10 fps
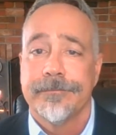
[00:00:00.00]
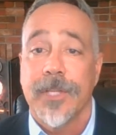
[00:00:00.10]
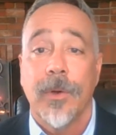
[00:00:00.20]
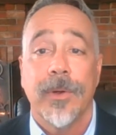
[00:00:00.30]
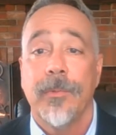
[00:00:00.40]

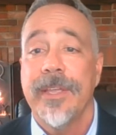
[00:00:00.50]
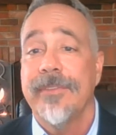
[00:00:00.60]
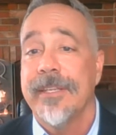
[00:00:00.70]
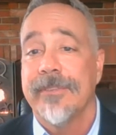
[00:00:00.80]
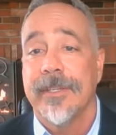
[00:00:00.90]
Oh, and we
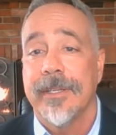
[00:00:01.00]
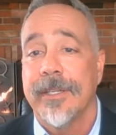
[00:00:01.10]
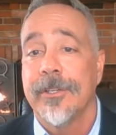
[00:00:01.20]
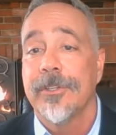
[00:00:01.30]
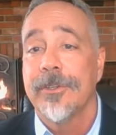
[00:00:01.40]
haven't even
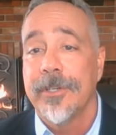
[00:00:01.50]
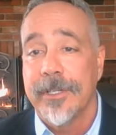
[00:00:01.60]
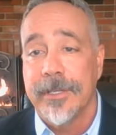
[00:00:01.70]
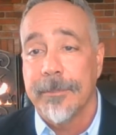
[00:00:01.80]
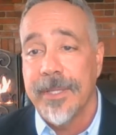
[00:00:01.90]

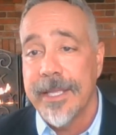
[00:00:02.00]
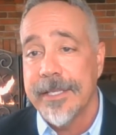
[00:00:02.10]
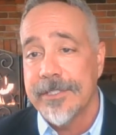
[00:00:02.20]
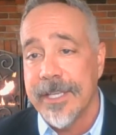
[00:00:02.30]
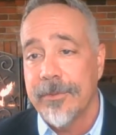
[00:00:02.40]
included
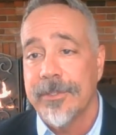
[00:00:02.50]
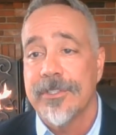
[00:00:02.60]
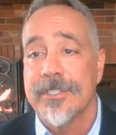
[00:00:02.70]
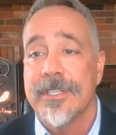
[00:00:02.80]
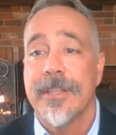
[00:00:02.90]
compliance yet,
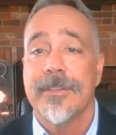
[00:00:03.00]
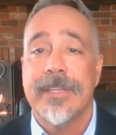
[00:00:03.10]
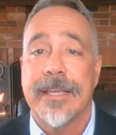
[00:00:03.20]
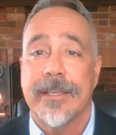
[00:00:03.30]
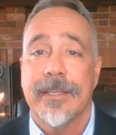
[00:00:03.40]
which is another
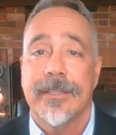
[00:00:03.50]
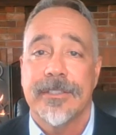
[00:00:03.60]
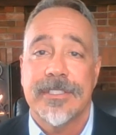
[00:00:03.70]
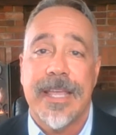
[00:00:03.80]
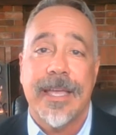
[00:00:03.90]
tech
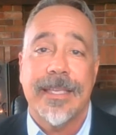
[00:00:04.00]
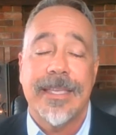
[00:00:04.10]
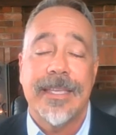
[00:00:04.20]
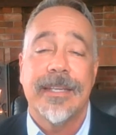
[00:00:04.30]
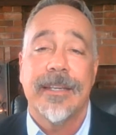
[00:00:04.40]
stack
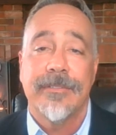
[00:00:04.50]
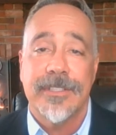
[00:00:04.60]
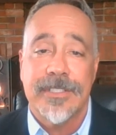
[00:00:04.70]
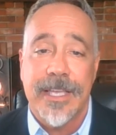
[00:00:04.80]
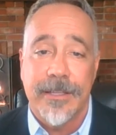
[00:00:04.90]
in and of
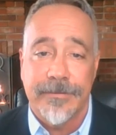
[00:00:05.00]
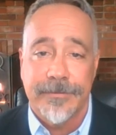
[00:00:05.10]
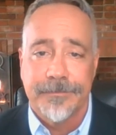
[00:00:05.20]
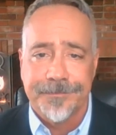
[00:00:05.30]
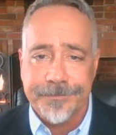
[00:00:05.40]
itself.
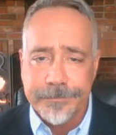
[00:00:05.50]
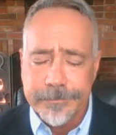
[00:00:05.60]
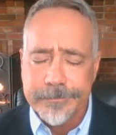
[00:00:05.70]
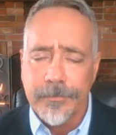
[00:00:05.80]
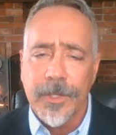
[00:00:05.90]

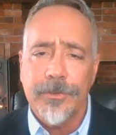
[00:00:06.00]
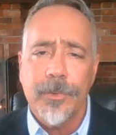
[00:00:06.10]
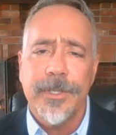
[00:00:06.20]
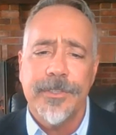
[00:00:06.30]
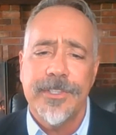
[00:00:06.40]

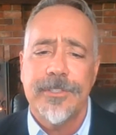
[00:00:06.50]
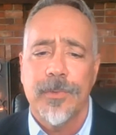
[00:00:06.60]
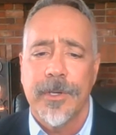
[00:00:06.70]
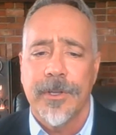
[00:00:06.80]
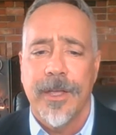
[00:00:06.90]
So what does
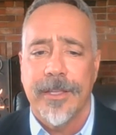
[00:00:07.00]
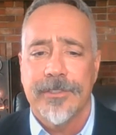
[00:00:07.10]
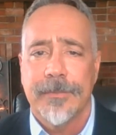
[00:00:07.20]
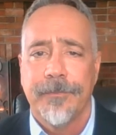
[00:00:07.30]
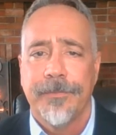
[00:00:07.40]
each one
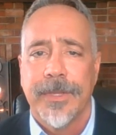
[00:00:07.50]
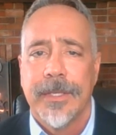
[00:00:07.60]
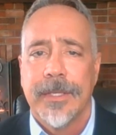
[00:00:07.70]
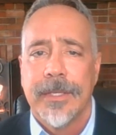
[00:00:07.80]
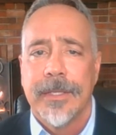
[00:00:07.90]
cost?
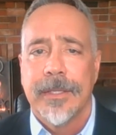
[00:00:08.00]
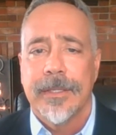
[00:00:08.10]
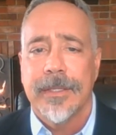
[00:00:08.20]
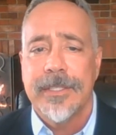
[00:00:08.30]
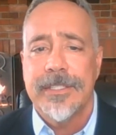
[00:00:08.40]

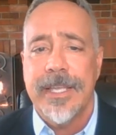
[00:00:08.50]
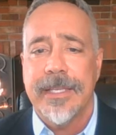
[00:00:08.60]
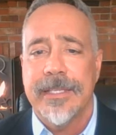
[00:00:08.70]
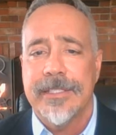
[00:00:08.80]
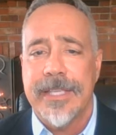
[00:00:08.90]
Let's
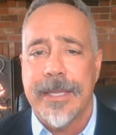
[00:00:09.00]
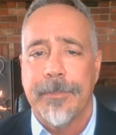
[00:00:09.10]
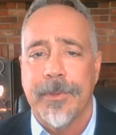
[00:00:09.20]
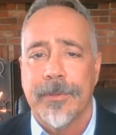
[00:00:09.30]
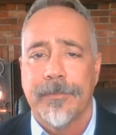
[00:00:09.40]
take an
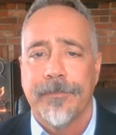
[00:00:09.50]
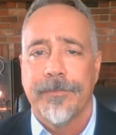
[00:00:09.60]
example.